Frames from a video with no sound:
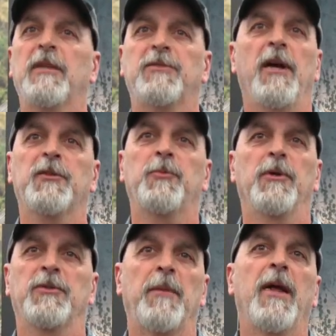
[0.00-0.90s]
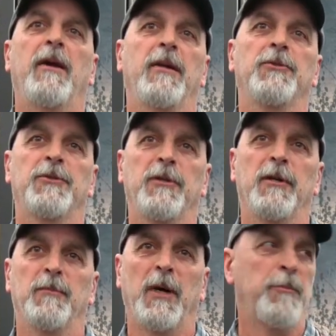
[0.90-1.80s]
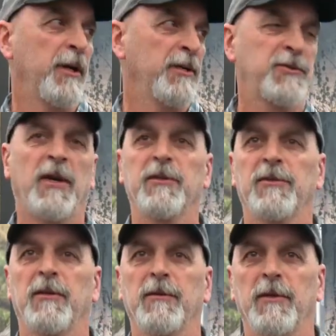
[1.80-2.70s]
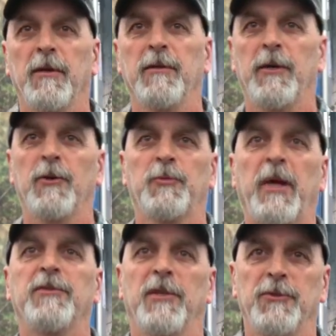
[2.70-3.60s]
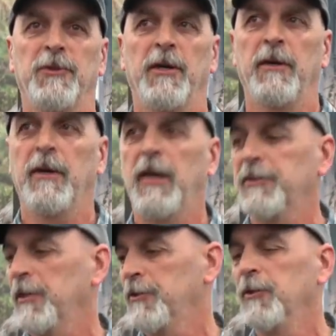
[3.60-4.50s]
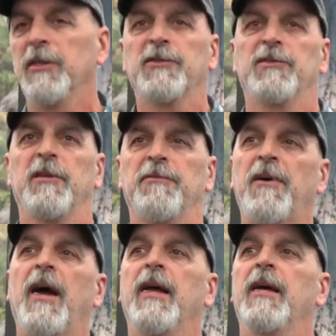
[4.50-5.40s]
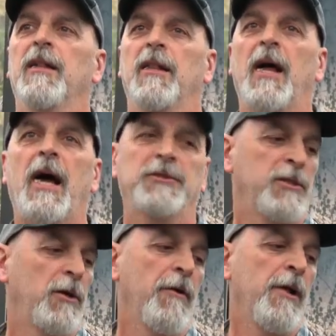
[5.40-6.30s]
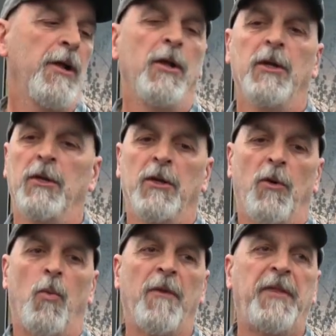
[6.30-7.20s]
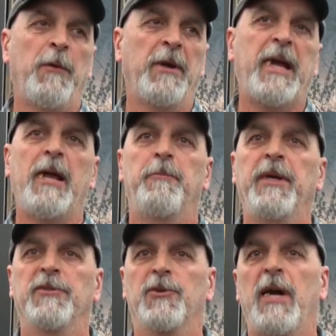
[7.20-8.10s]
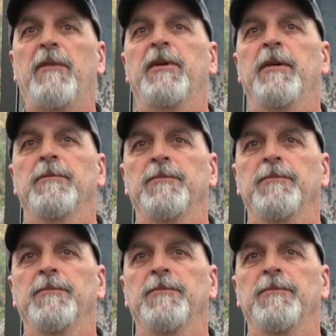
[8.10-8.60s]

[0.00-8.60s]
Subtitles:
asked the experts. I'm not an engineer. Yeah. My buddy's son is an aerospace engineer. I said, dude, this is defying lot. One thing we can't beat is gravity,